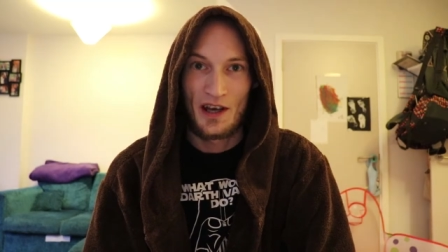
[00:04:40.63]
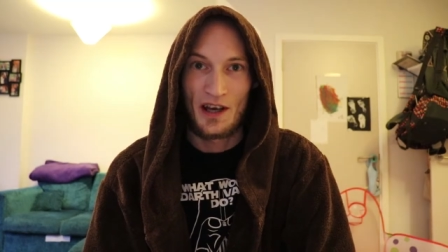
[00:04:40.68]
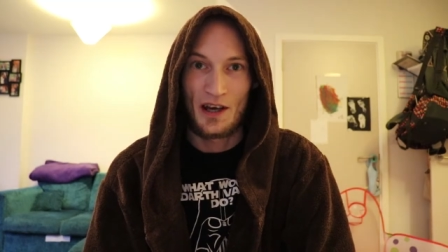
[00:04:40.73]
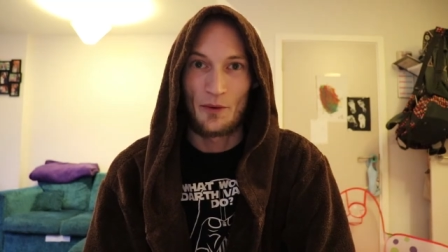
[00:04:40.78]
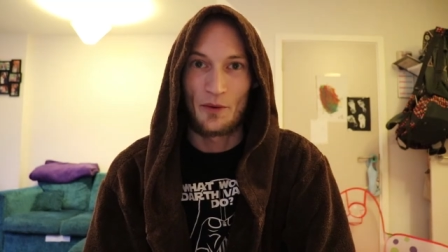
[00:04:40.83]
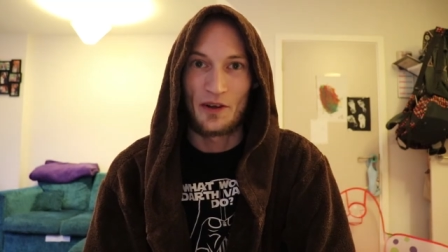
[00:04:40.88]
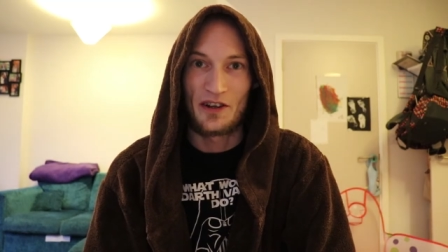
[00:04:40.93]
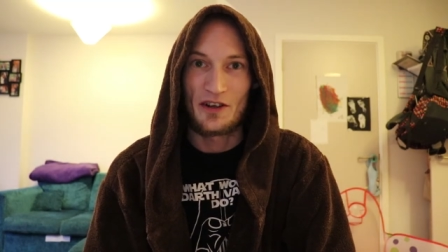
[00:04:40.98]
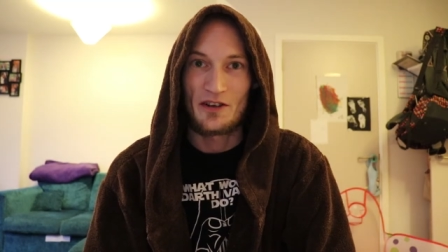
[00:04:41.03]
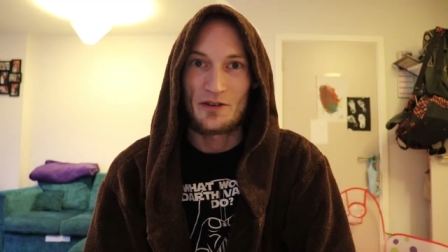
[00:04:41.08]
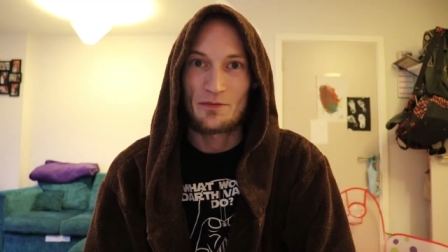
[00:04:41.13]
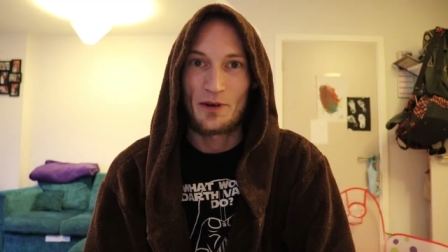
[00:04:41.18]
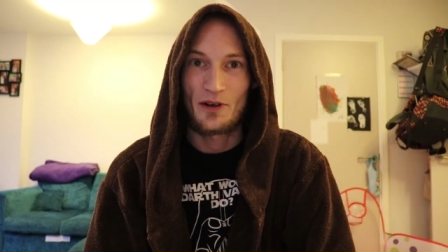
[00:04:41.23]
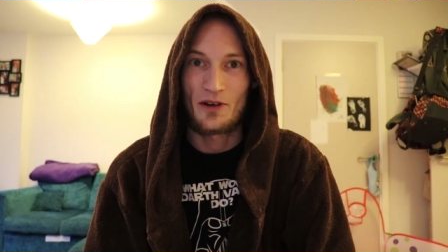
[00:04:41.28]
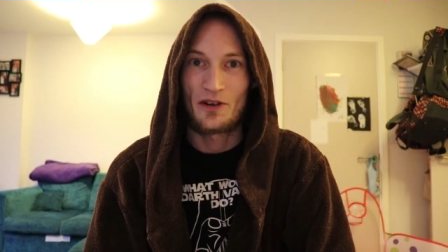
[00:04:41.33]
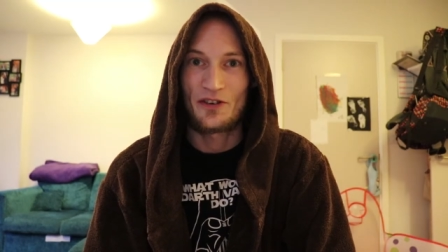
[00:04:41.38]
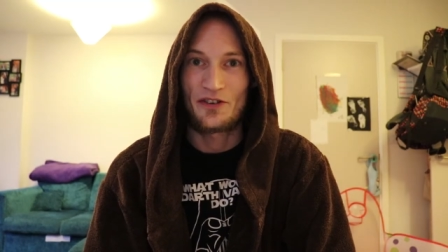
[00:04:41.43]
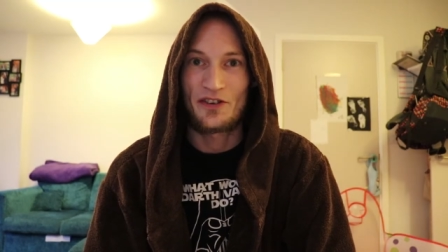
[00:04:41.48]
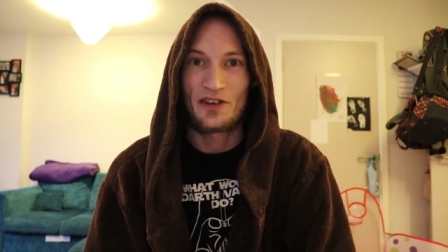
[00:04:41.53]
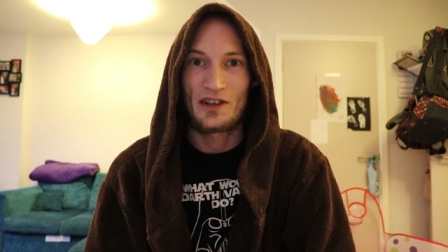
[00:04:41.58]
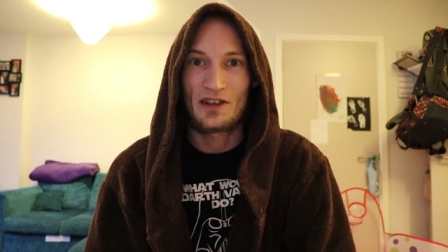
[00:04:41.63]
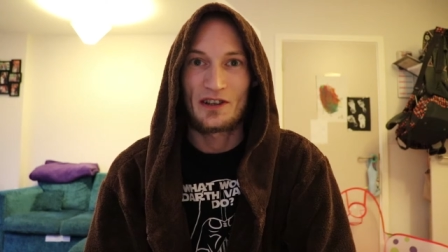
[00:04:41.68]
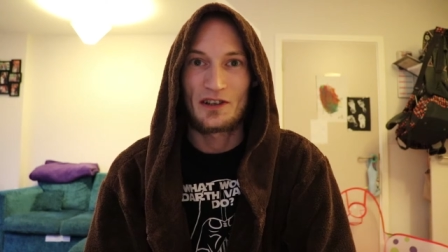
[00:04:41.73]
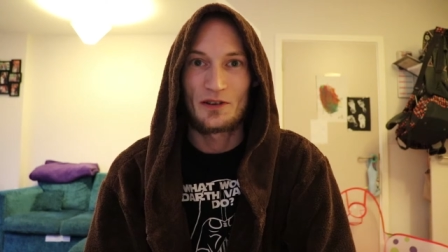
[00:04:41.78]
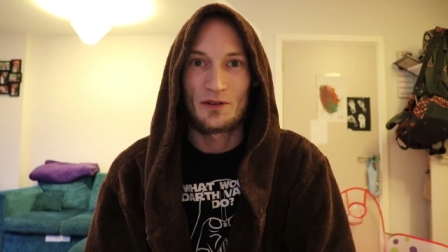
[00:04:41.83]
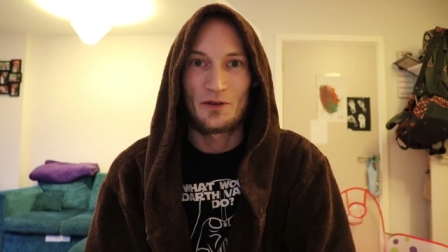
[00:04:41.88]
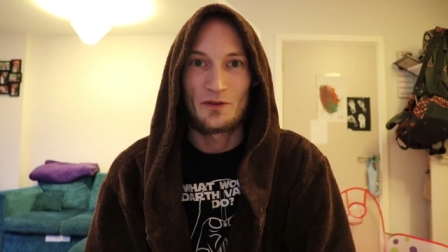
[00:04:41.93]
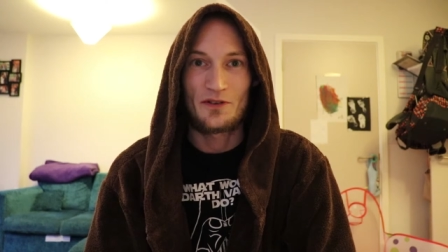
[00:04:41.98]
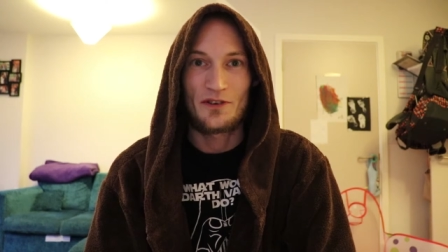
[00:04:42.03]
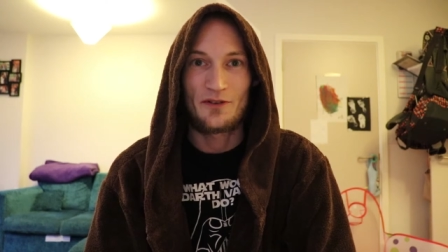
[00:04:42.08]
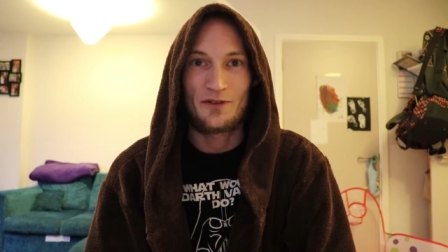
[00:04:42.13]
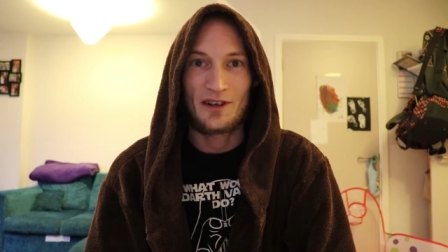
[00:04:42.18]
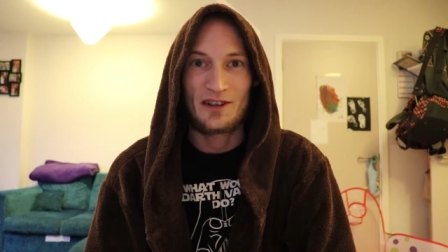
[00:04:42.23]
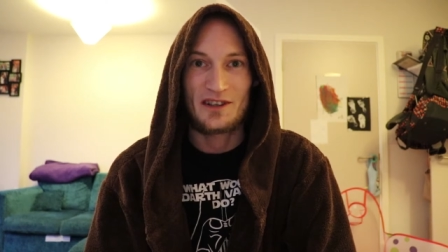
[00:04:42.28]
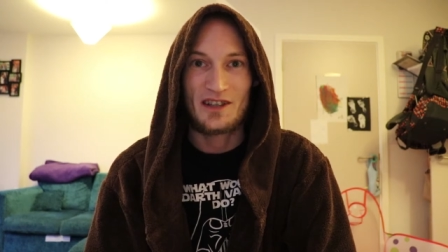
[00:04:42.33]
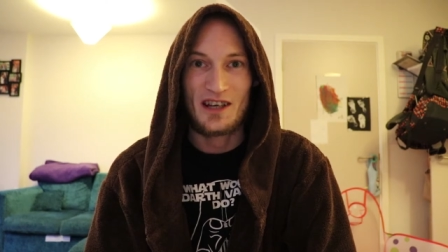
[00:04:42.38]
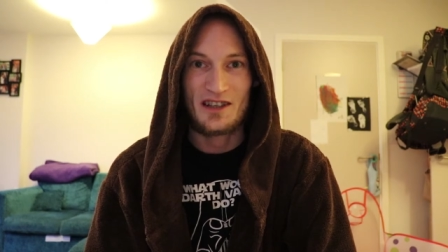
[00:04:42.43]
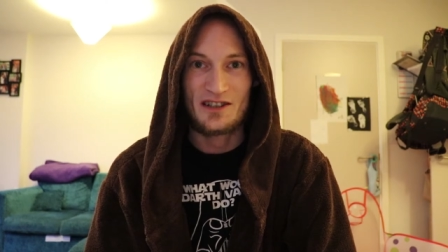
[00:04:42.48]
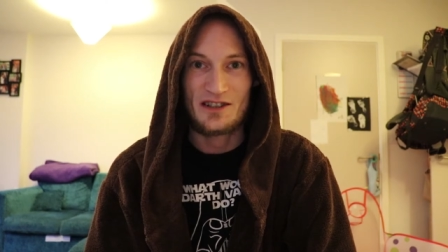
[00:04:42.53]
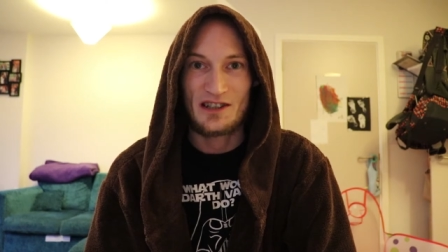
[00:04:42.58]
and when those parts include the
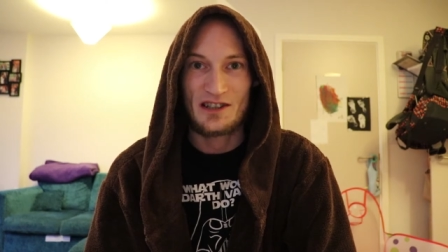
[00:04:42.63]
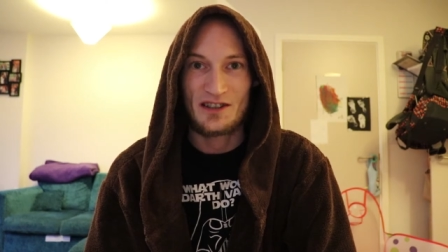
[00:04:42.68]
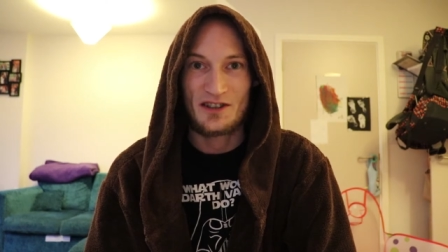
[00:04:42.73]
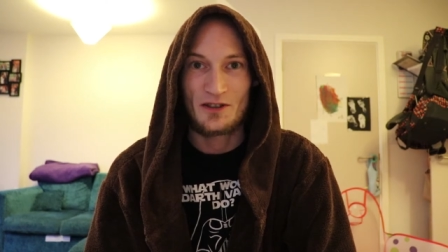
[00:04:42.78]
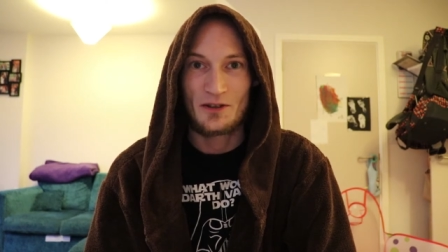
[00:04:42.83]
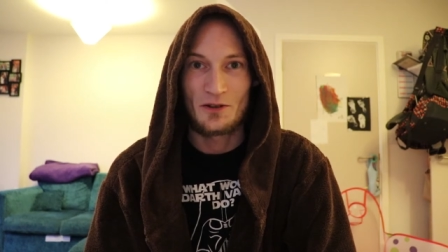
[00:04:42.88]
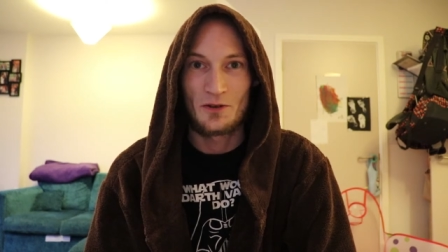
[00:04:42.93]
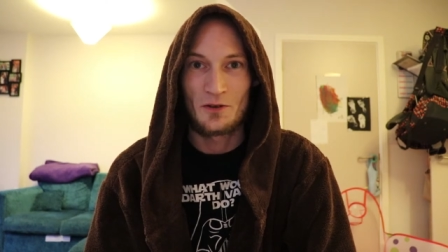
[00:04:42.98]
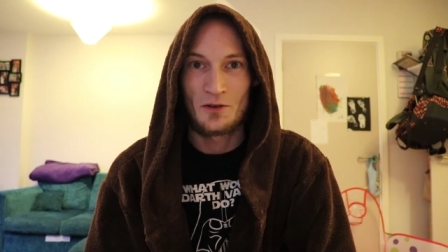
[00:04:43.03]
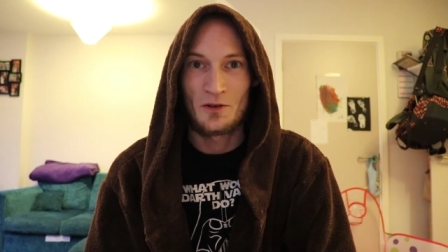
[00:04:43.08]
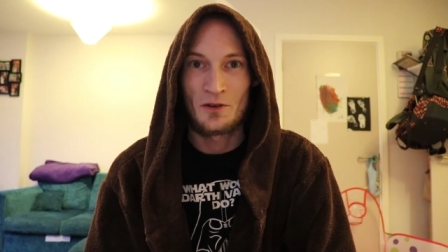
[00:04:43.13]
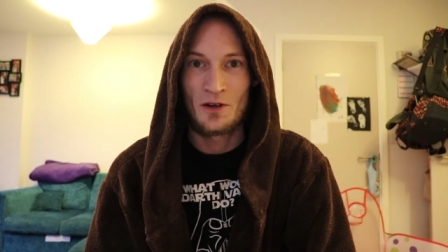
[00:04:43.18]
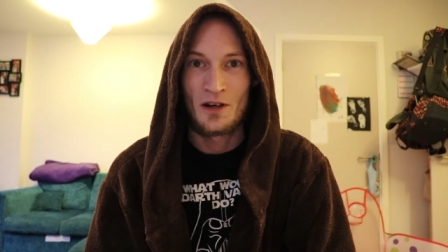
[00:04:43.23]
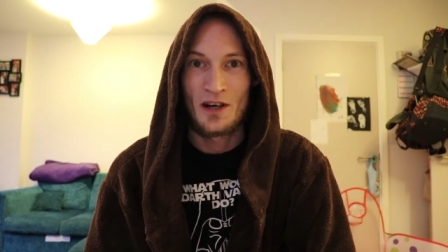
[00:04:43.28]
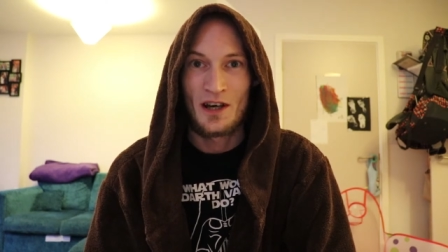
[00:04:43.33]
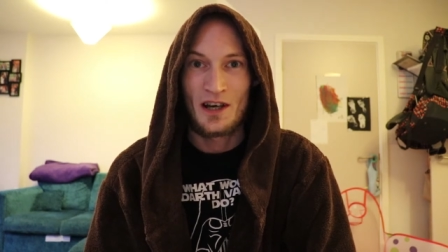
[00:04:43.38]
fantastic score.